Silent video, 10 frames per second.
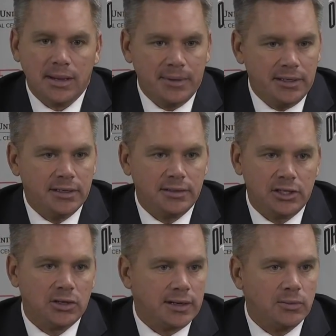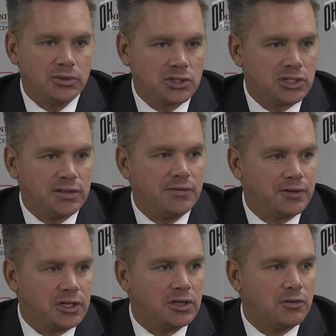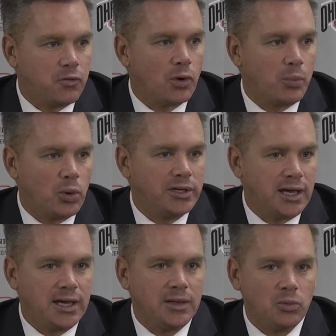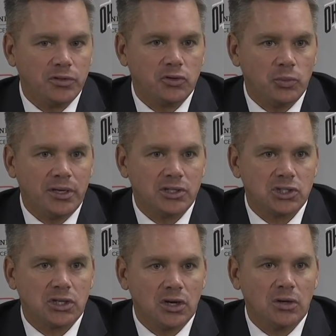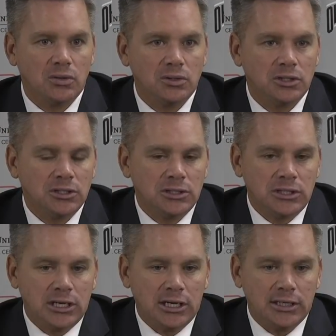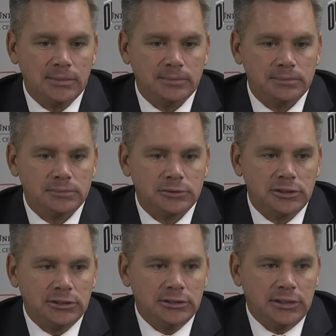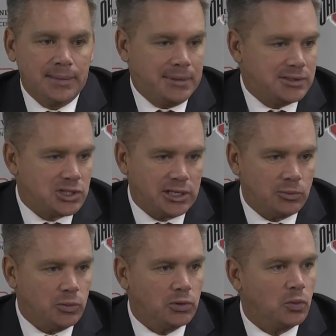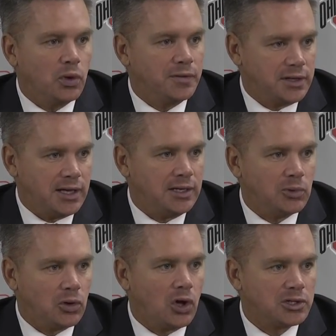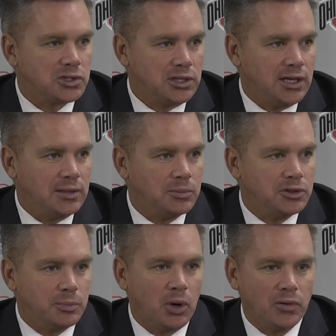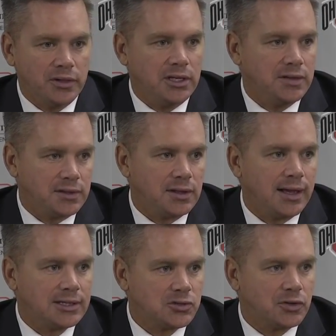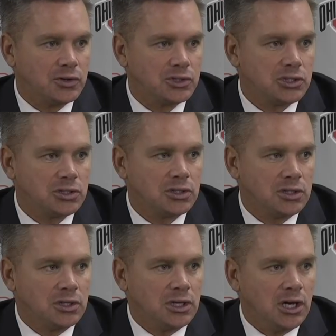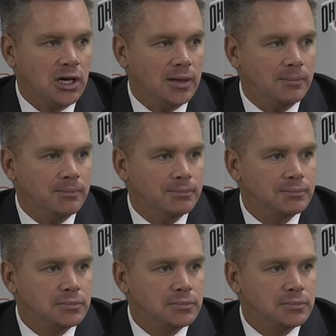I mean, that was significant, a four-point game with 2 minutes to go. I'm not saying we would have won the game or lost the game, but the ball did hit the glass first. You